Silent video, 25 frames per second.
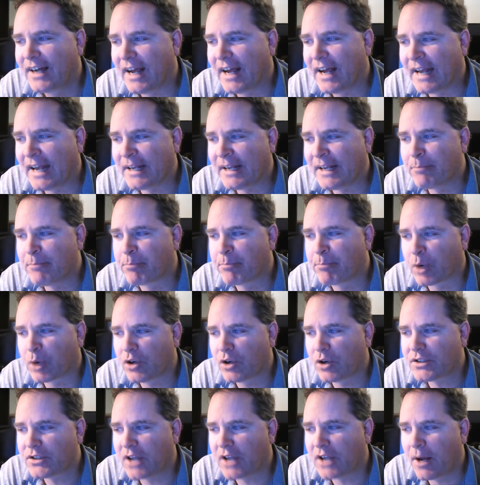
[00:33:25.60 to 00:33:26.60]
And he
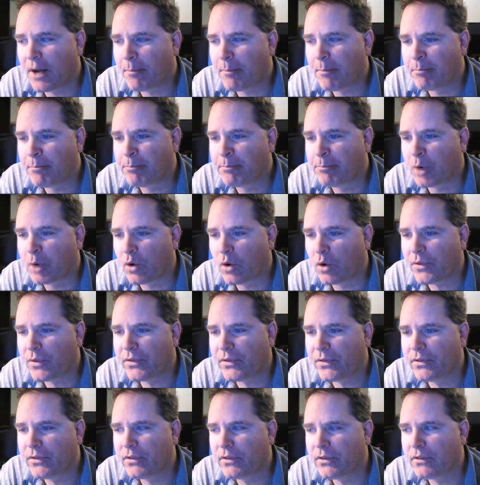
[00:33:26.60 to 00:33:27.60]
burnt up both
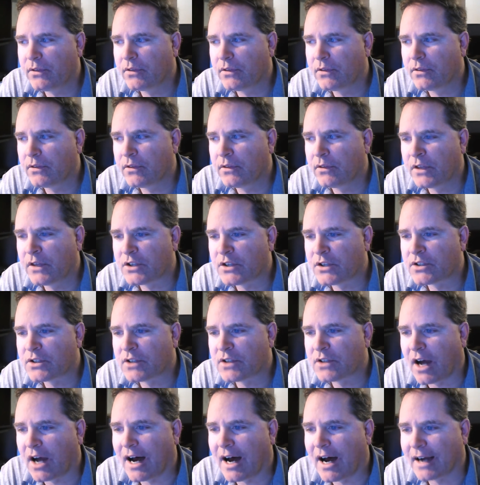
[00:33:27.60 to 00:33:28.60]
the
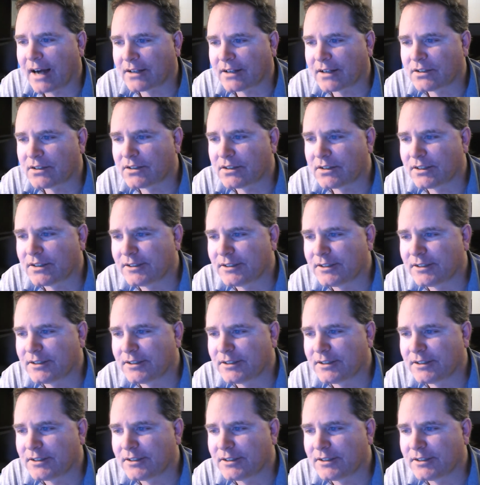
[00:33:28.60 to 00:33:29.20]
stalks